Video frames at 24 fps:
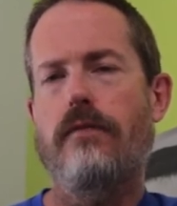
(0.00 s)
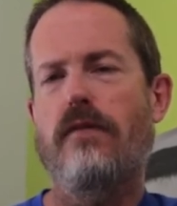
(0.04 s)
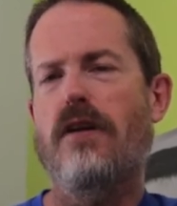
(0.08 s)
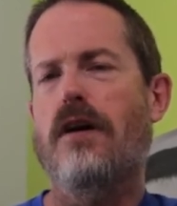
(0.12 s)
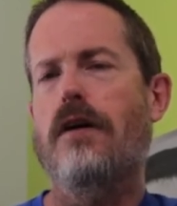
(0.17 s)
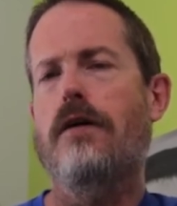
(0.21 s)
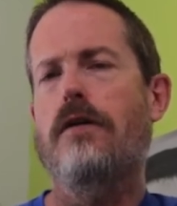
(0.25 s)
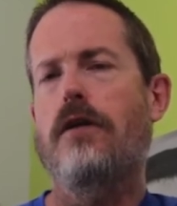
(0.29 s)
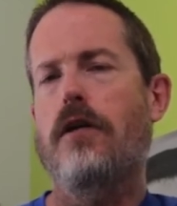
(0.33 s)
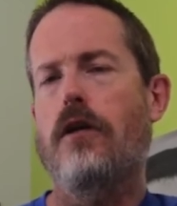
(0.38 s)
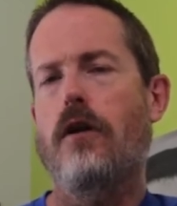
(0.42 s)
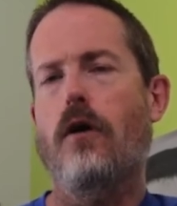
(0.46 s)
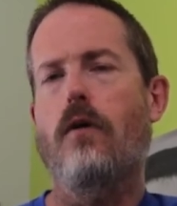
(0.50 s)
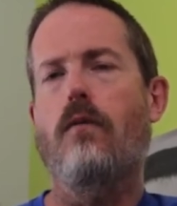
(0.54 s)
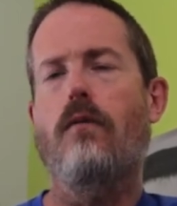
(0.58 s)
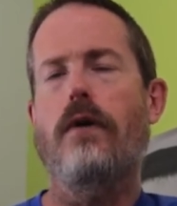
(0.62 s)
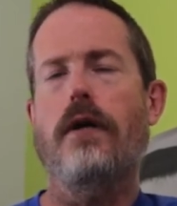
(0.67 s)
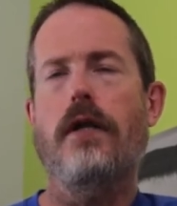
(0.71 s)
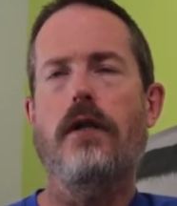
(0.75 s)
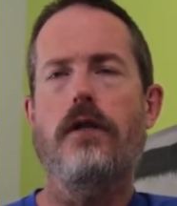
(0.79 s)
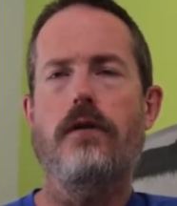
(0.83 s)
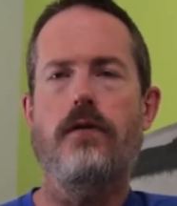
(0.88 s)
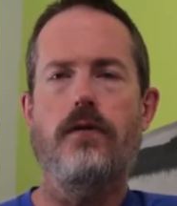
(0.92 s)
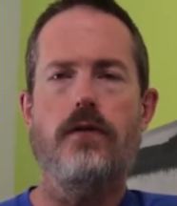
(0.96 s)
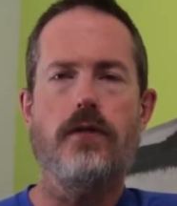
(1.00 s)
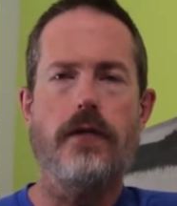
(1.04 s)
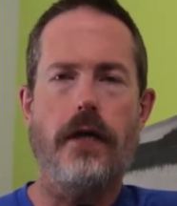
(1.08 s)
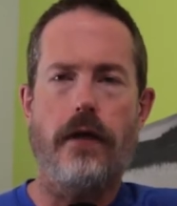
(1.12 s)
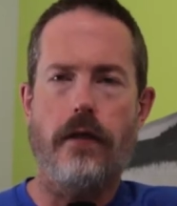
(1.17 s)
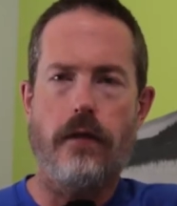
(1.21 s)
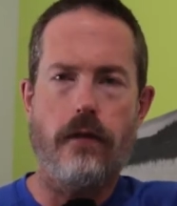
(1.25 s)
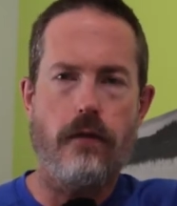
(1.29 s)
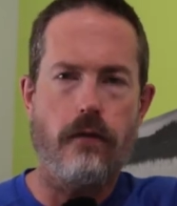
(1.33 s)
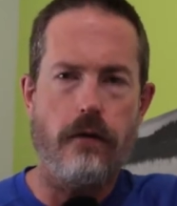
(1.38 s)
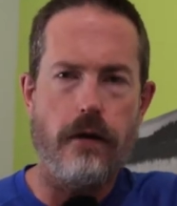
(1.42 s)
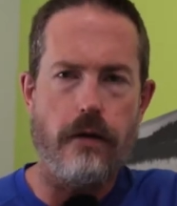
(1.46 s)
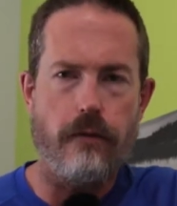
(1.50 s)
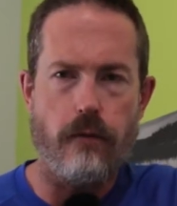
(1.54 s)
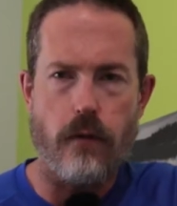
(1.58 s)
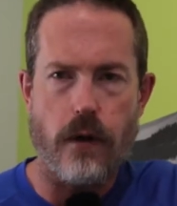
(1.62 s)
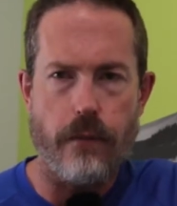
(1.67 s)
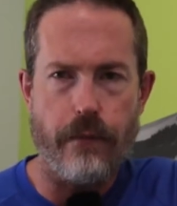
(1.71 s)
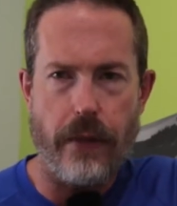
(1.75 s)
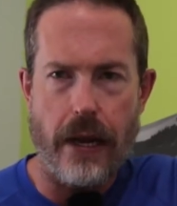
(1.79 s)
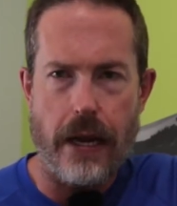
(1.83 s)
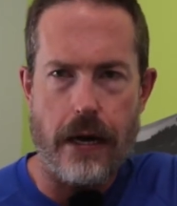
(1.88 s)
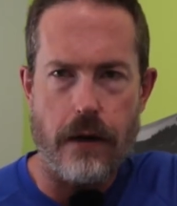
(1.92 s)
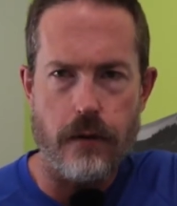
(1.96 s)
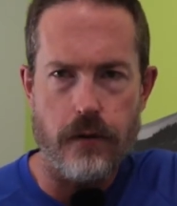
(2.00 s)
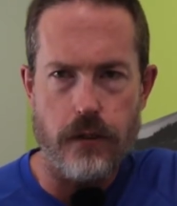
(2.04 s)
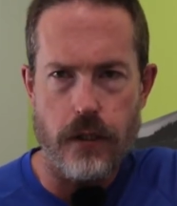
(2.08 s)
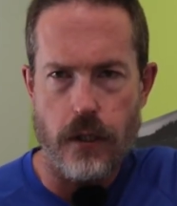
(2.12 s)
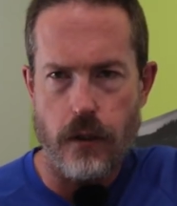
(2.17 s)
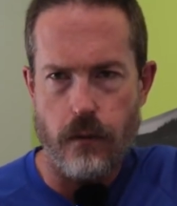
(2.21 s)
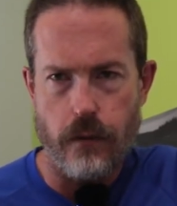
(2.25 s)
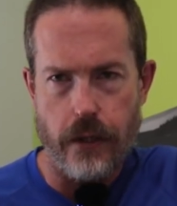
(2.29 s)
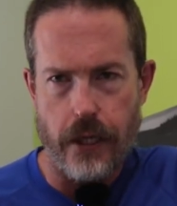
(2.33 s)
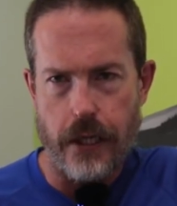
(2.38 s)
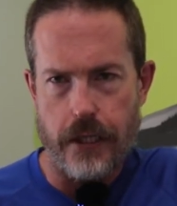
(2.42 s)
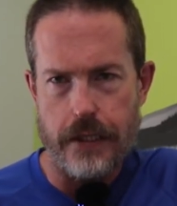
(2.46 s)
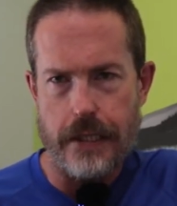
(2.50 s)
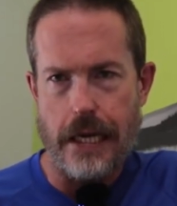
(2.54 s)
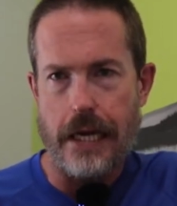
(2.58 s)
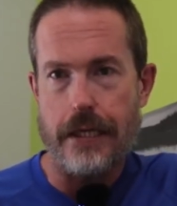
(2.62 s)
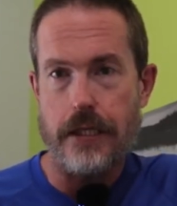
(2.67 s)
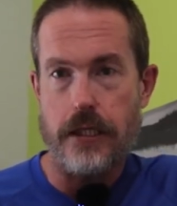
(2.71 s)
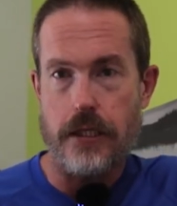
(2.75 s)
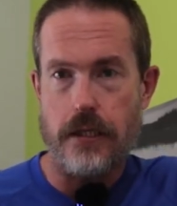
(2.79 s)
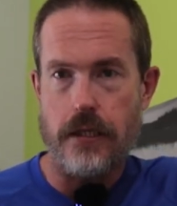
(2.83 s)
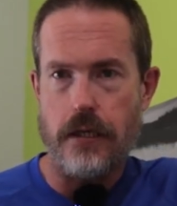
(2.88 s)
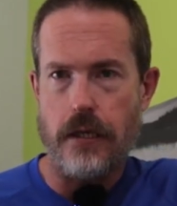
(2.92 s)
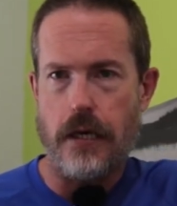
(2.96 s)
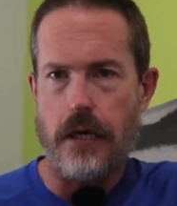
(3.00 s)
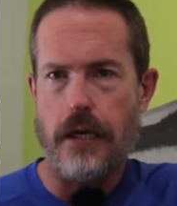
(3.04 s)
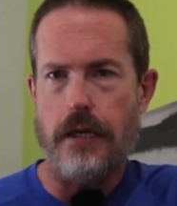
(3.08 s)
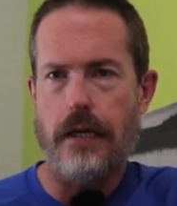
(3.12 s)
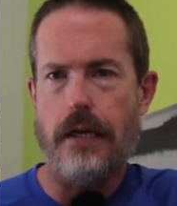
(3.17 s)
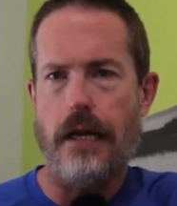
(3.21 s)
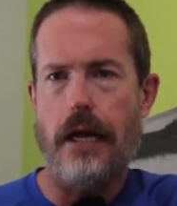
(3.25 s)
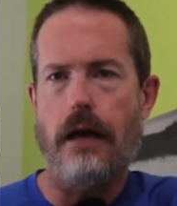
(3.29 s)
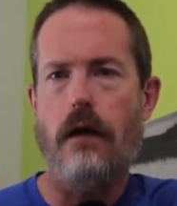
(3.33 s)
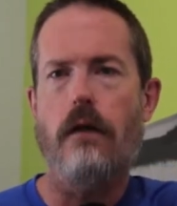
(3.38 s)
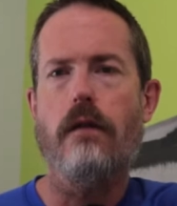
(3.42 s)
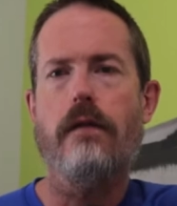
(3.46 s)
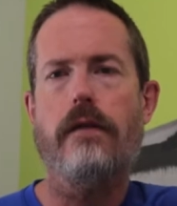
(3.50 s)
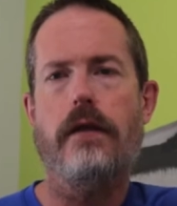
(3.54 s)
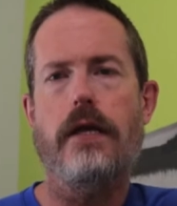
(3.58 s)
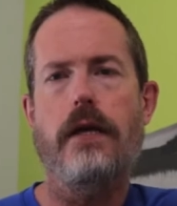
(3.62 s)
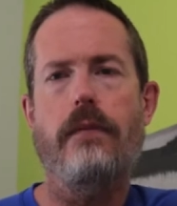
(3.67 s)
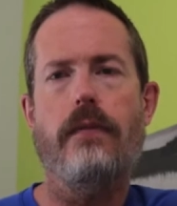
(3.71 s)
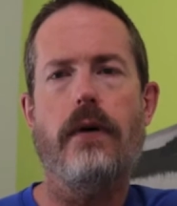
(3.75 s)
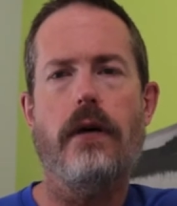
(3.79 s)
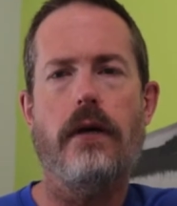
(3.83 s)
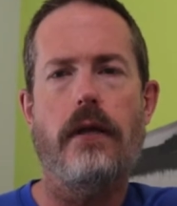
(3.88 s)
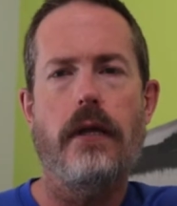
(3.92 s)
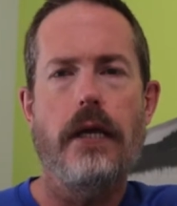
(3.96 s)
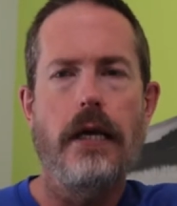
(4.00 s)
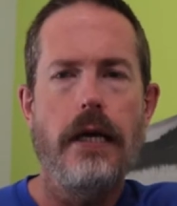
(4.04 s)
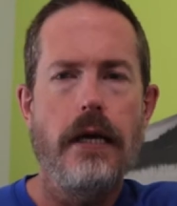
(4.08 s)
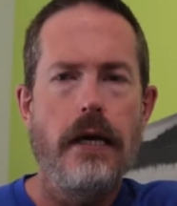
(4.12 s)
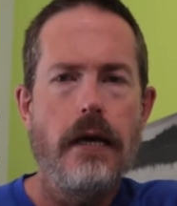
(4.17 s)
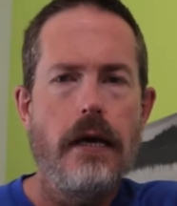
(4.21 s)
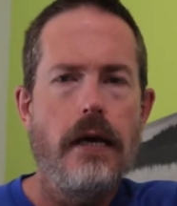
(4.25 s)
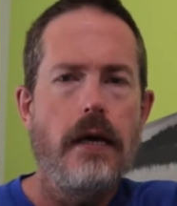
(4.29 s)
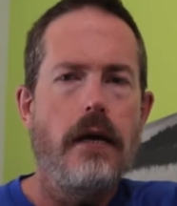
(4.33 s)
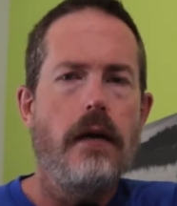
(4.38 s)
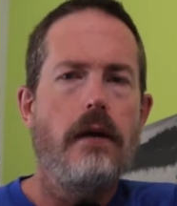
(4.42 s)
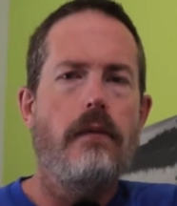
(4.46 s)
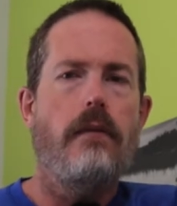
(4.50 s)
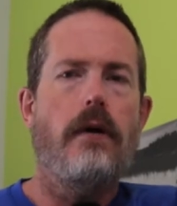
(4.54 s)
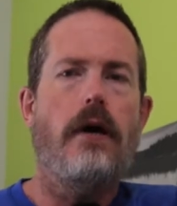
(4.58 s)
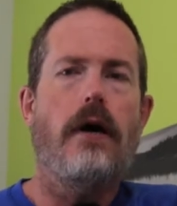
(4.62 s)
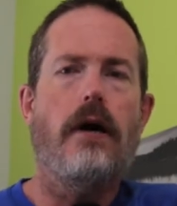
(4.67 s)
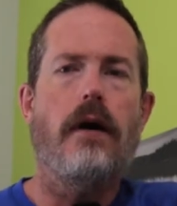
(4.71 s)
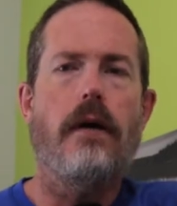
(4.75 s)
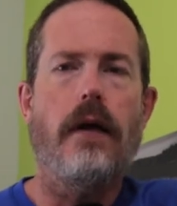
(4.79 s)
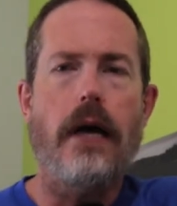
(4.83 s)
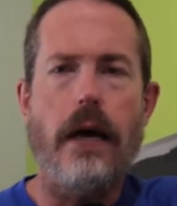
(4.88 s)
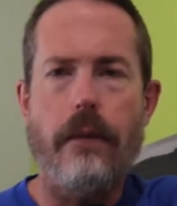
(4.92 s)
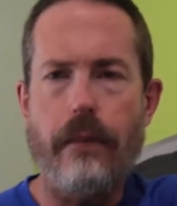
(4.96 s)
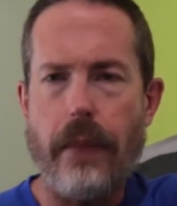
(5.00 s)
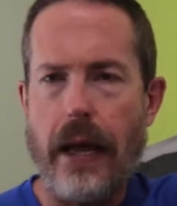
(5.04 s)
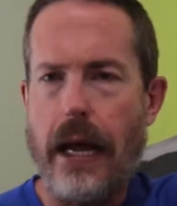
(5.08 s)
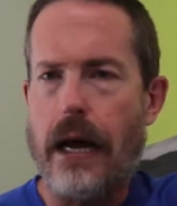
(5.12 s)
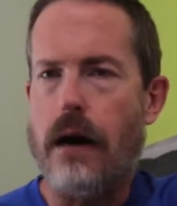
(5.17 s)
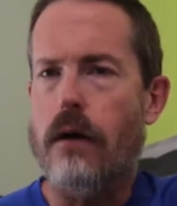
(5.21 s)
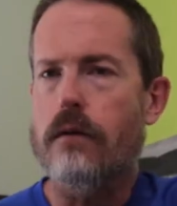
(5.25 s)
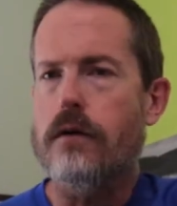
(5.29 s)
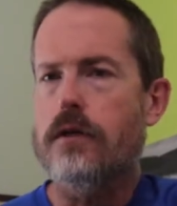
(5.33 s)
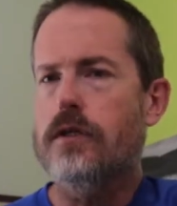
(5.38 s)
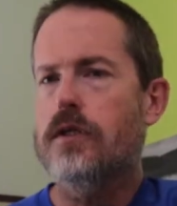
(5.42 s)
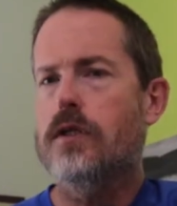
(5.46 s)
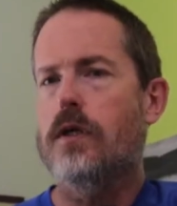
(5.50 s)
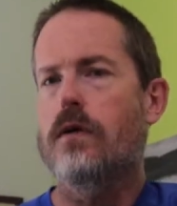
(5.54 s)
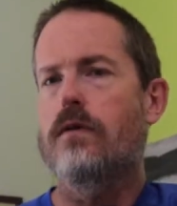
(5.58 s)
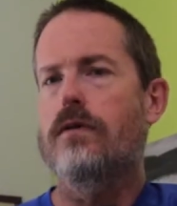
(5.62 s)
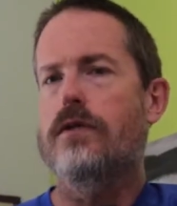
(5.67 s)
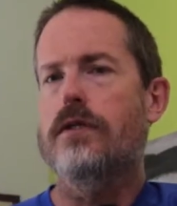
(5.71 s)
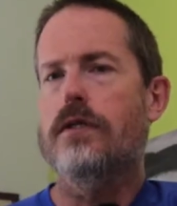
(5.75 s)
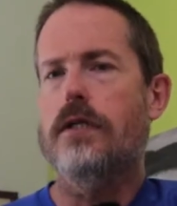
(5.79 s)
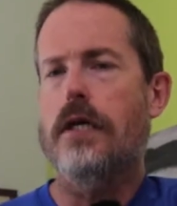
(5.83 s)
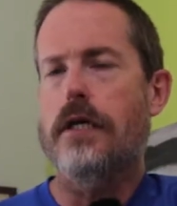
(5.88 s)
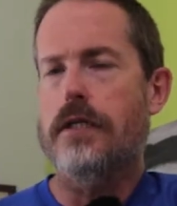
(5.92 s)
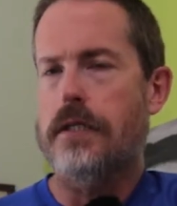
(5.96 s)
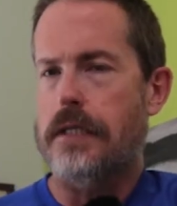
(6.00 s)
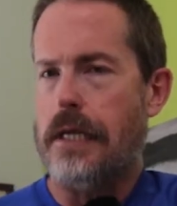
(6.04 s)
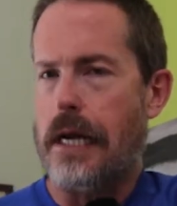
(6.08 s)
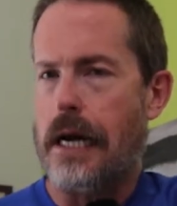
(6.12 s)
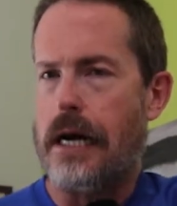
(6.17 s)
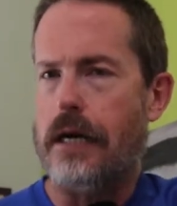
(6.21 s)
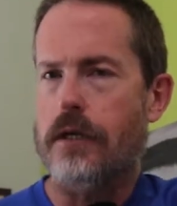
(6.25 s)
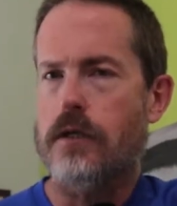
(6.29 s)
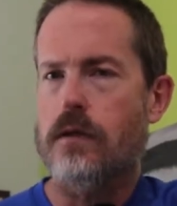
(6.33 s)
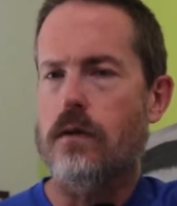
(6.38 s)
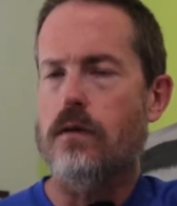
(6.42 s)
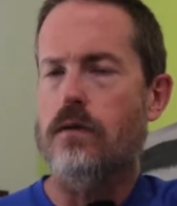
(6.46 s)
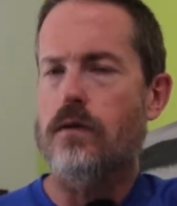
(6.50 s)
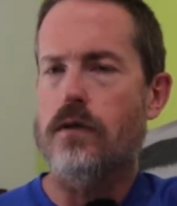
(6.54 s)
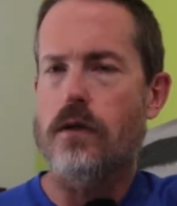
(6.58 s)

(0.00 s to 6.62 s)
Now, you don't want to lose like three or four pounds in a week because that's unhealthy, but uh, a pound or so is, is natural.